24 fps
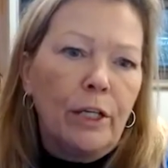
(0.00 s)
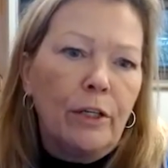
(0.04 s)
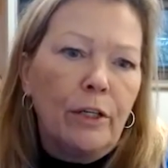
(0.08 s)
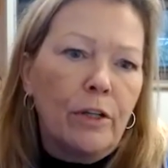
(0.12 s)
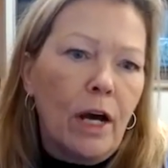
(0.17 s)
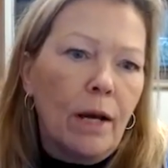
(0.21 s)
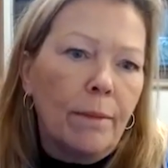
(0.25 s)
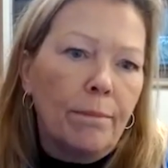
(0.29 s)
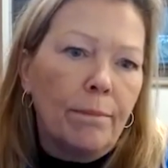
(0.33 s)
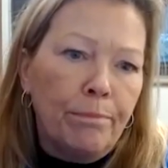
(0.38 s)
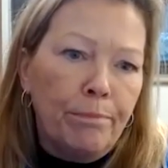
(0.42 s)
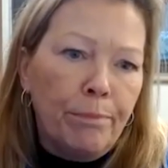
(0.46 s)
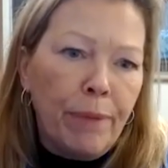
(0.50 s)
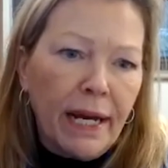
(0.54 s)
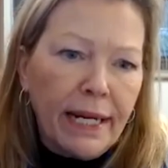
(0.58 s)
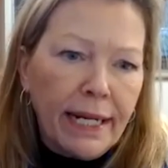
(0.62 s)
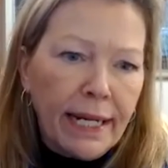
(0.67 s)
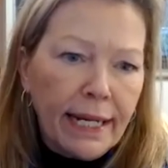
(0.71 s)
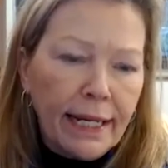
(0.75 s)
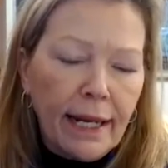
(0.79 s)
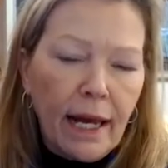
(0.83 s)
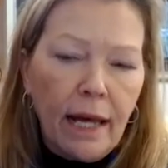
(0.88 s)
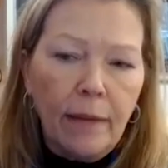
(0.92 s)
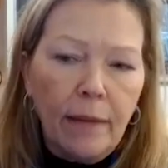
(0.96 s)
you're not
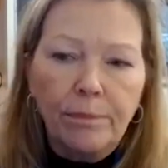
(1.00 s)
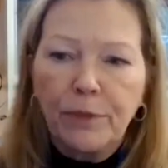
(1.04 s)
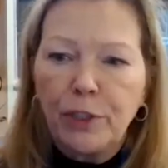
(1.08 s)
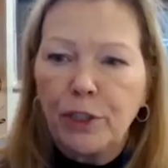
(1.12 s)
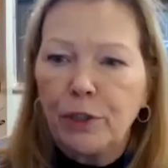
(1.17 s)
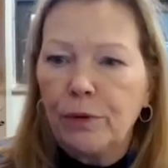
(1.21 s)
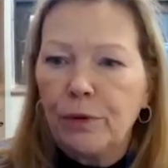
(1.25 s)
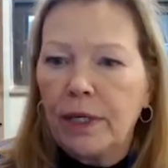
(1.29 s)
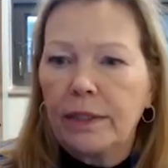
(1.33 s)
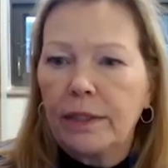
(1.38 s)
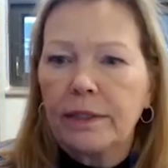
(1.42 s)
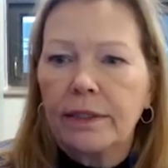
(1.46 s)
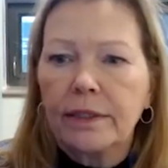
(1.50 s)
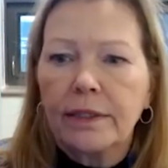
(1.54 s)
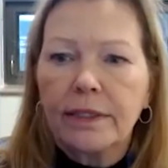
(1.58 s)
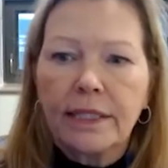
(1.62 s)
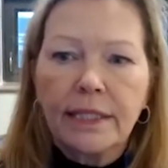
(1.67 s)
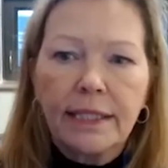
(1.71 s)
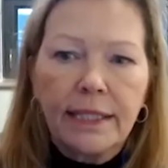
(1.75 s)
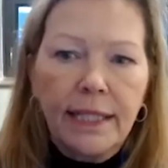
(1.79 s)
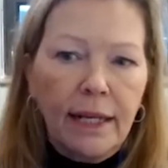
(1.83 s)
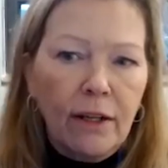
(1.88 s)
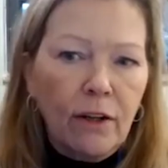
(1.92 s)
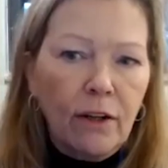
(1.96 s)
butting up to a
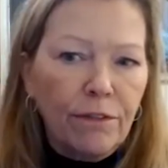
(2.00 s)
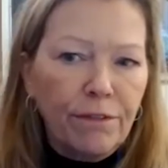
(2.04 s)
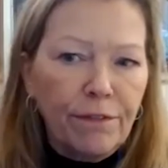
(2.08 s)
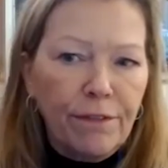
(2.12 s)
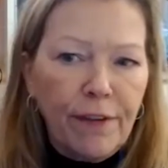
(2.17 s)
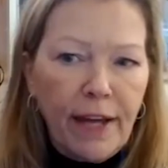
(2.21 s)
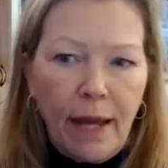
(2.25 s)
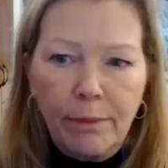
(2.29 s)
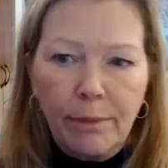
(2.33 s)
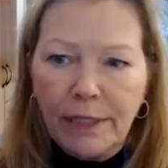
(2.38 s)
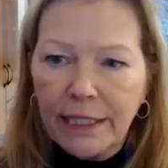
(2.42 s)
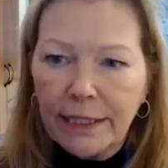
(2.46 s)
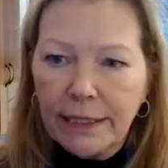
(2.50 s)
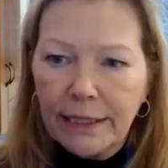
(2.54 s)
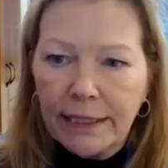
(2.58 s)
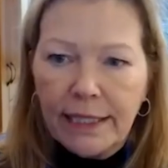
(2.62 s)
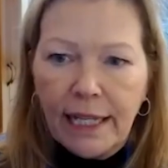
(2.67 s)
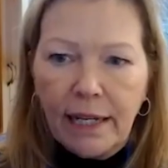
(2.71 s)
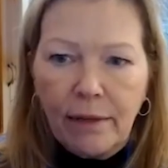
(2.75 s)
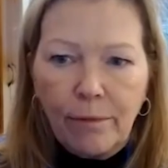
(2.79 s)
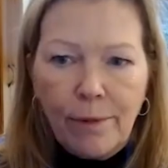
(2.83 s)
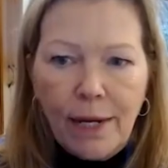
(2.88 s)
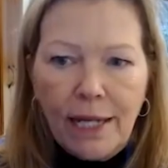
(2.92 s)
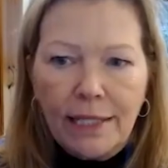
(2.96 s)
single family
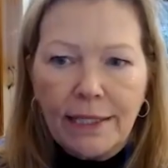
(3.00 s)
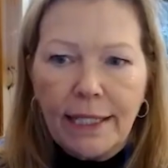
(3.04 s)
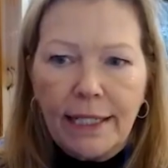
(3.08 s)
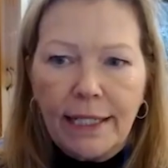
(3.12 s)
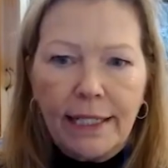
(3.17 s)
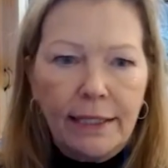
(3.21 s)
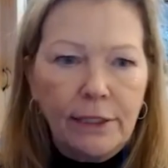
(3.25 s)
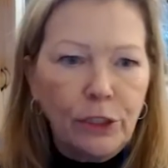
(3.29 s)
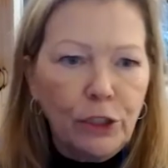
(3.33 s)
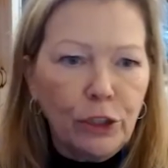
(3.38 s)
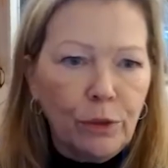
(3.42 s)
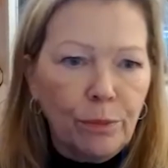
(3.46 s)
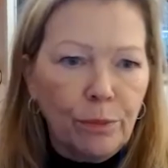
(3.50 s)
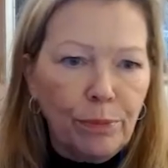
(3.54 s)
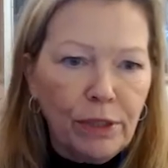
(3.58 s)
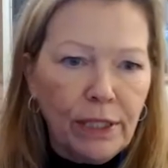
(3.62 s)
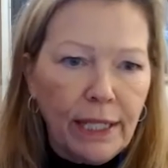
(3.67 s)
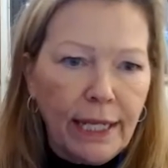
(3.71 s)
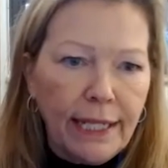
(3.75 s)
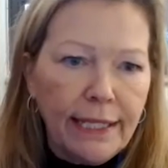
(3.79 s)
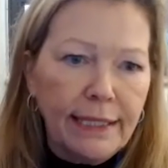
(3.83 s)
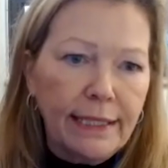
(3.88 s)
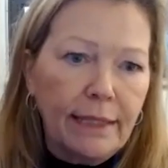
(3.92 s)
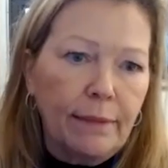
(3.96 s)
estate residential
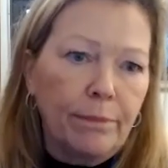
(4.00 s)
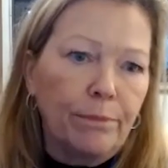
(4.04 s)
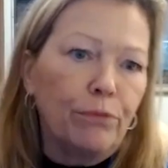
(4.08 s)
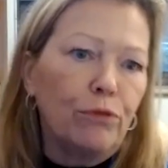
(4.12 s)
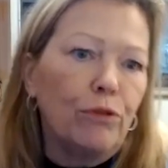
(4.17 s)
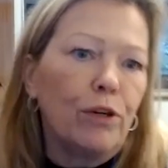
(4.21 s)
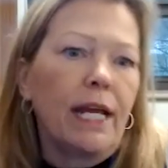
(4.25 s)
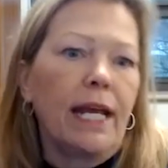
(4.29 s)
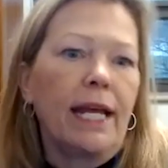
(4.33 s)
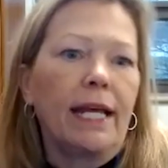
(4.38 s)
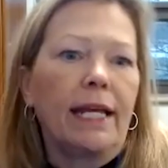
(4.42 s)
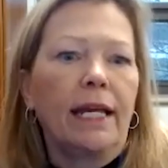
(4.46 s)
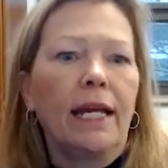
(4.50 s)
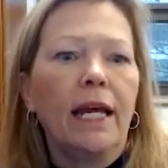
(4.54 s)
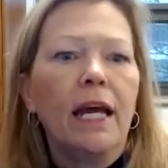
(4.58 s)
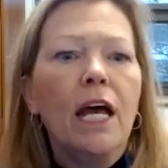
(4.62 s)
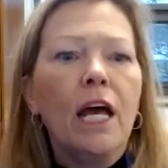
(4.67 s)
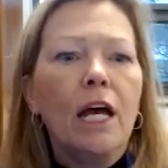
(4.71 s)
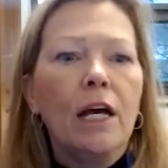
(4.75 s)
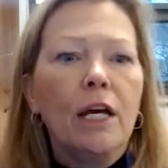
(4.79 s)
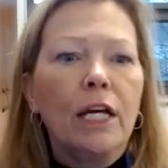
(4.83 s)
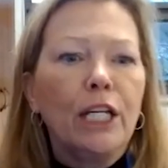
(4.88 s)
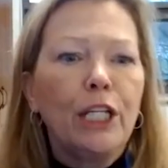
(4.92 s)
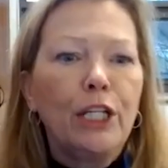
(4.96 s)
place and putting
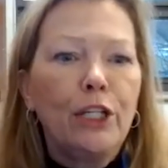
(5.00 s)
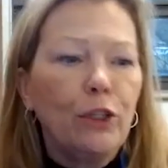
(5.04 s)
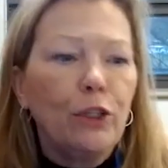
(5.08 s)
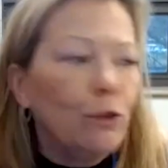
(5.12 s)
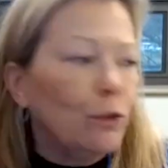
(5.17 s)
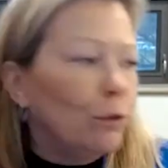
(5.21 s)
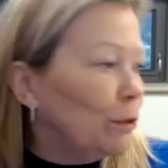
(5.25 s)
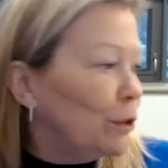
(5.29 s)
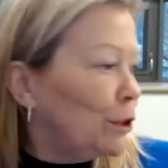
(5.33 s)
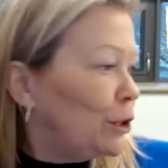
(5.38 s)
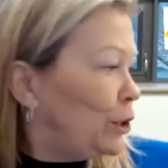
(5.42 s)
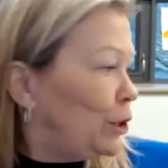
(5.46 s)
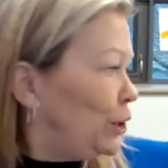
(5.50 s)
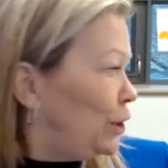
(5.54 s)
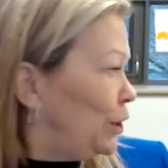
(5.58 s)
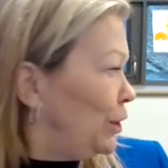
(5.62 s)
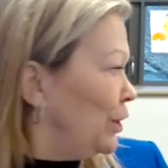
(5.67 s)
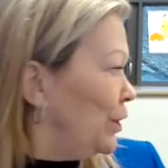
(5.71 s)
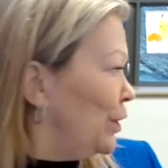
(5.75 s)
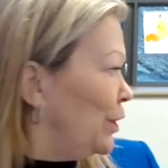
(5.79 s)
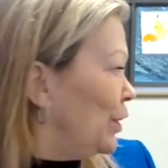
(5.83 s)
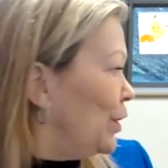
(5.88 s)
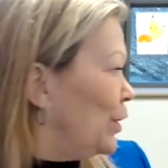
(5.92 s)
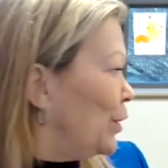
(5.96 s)
huge,